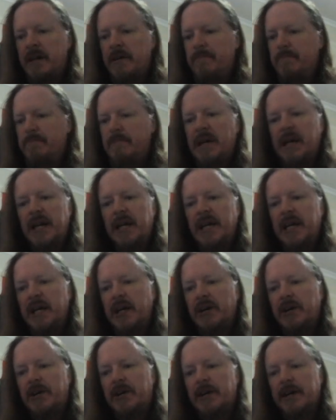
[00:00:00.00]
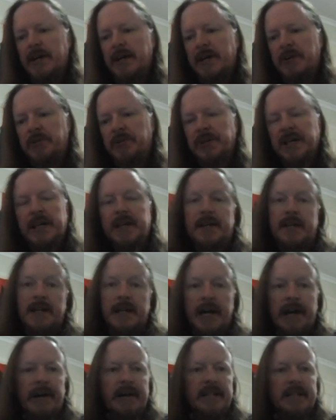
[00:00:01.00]
many iconic
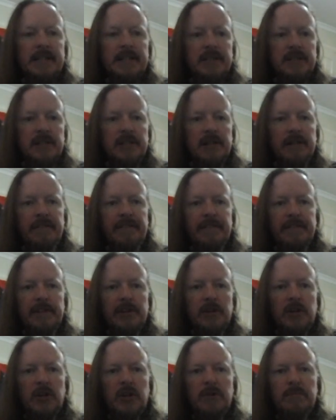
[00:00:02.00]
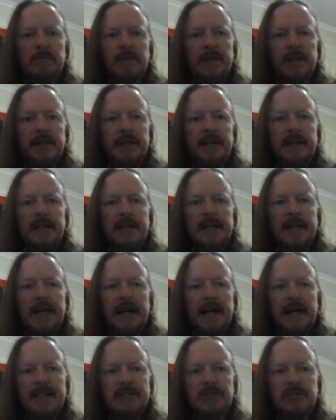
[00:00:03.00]
characters from the
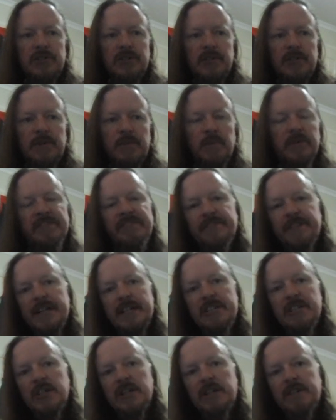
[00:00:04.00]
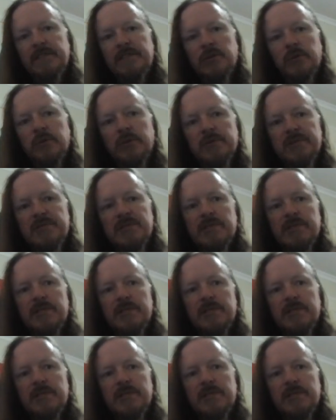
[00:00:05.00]
cartoon were featured, of course,